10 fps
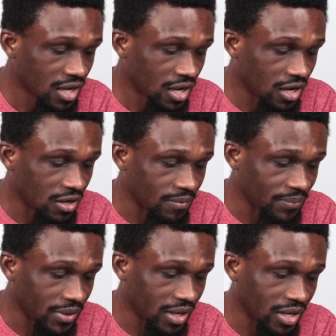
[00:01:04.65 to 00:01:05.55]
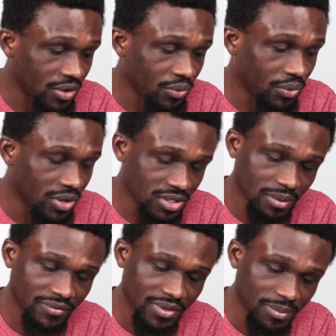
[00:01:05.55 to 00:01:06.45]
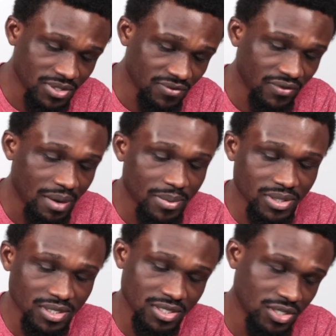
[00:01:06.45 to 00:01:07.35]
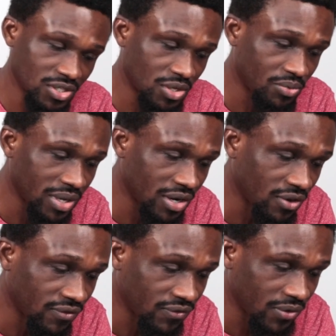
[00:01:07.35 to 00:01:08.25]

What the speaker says: And on top of the muscle fibers is the rate of